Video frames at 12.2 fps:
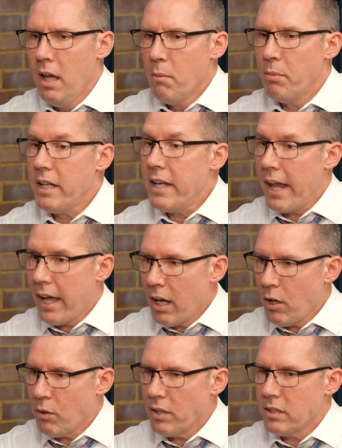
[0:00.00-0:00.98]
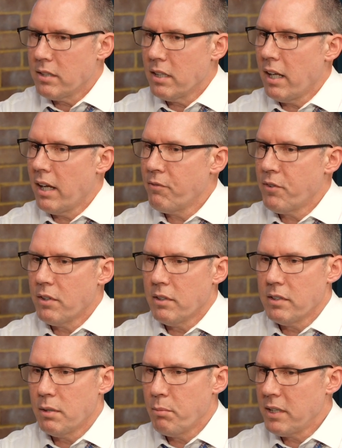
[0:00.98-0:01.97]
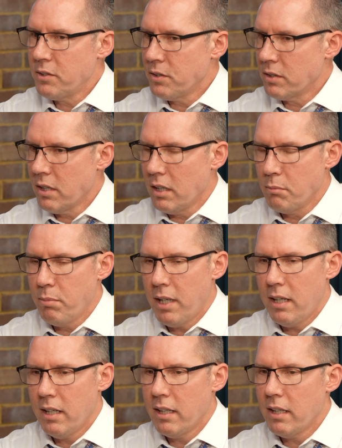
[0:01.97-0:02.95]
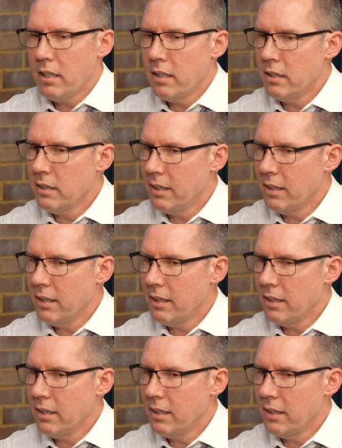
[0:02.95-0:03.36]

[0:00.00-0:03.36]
But now they said after a semester's gone by,